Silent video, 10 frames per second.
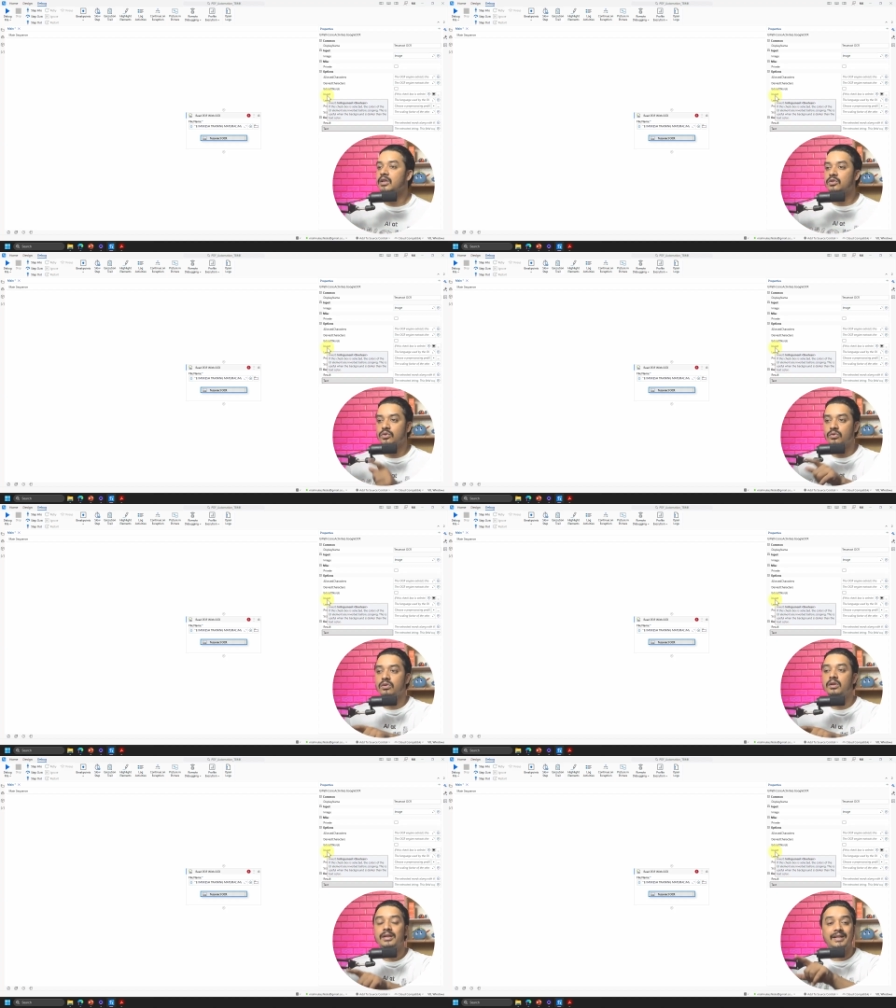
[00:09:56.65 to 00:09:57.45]

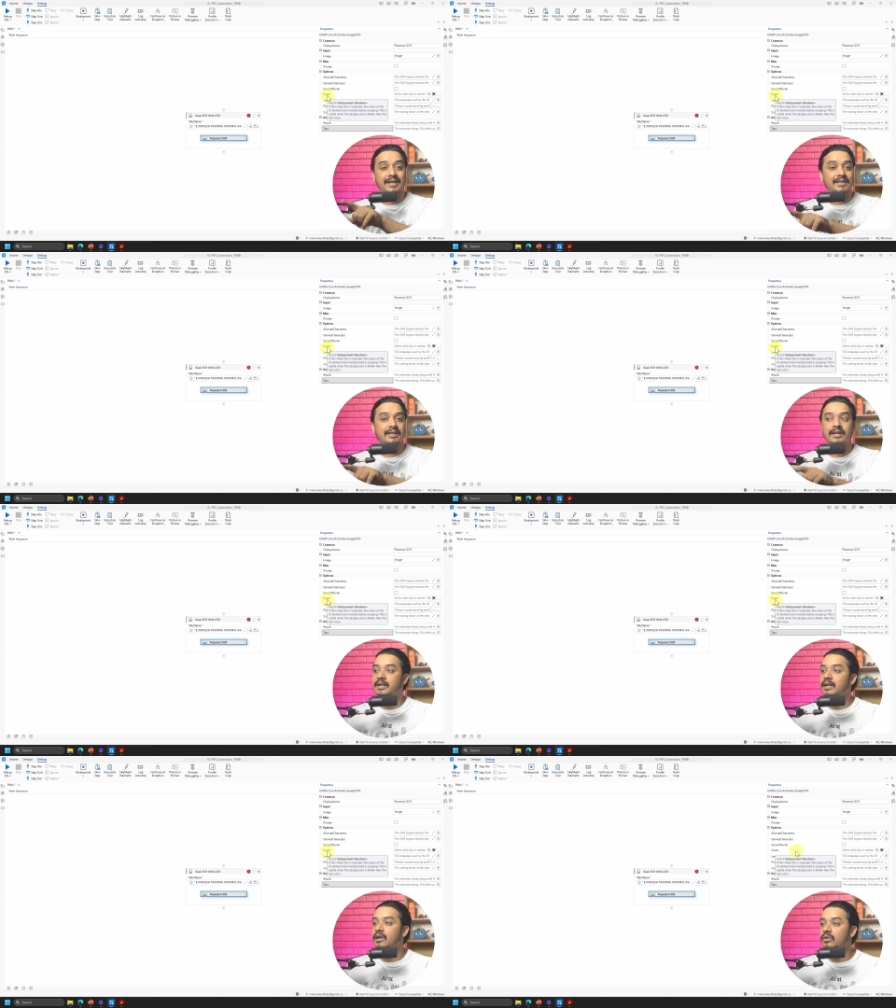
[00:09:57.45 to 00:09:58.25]
So
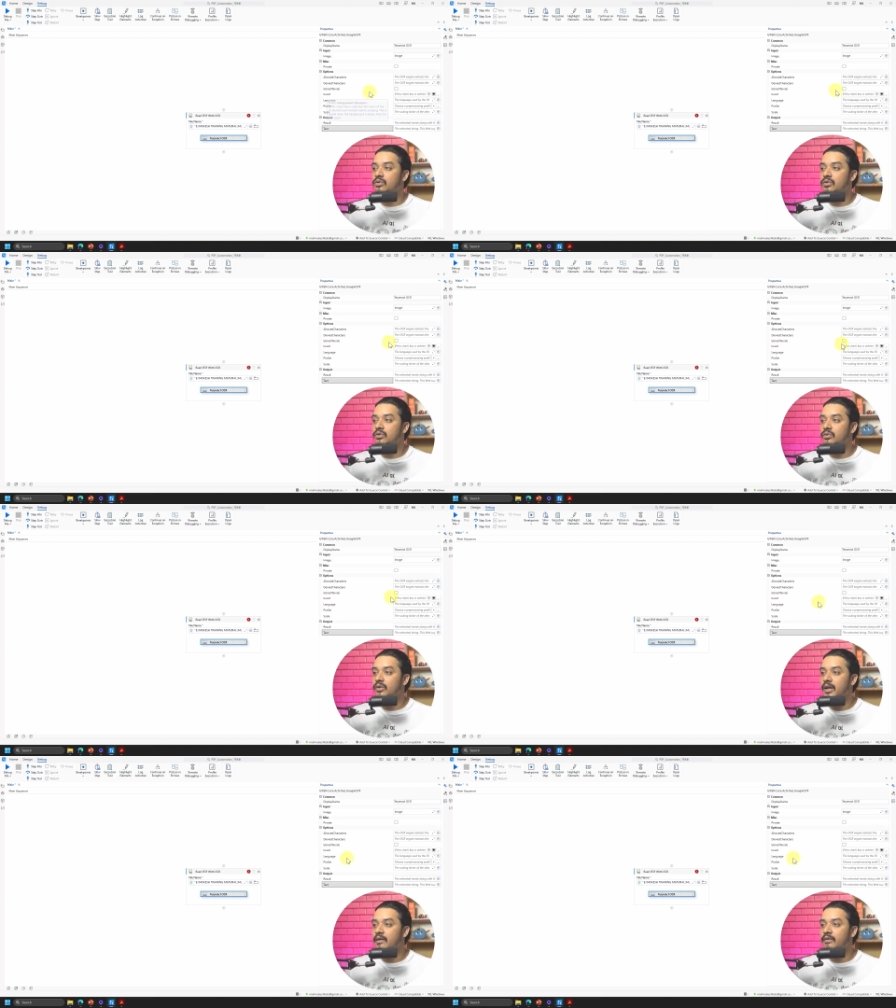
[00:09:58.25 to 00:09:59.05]
tesseract allows you to
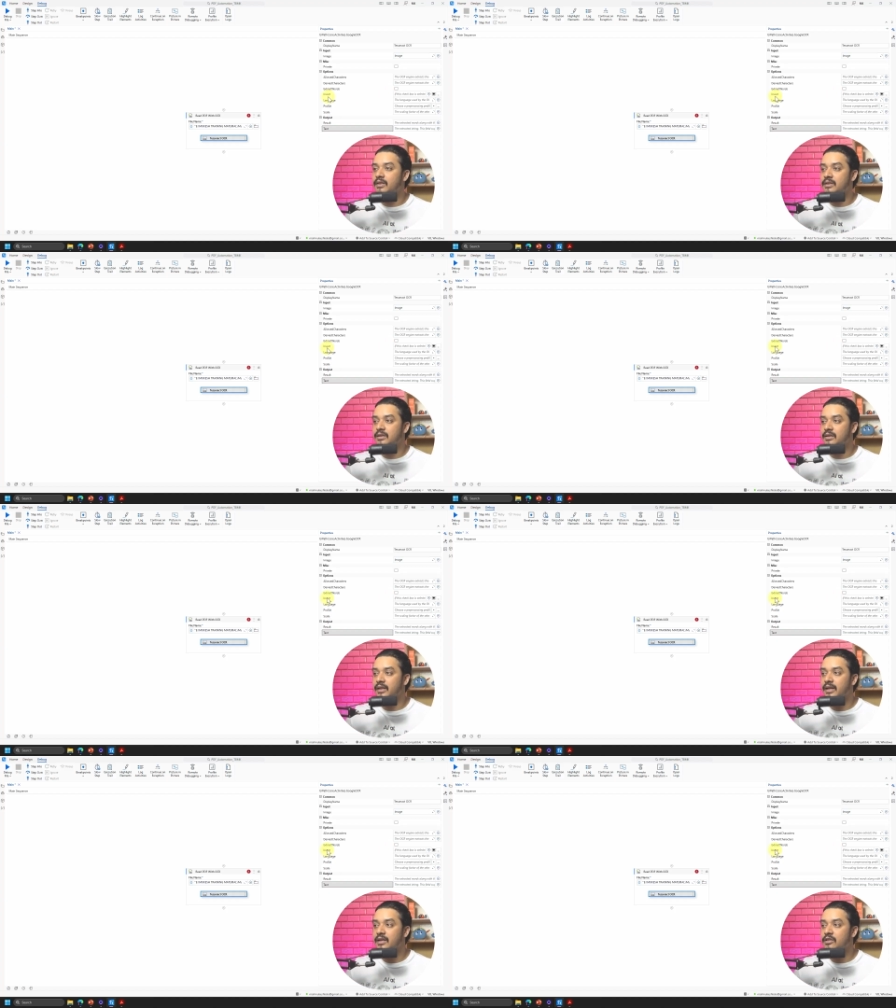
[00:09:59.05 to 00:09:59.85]
have this thing as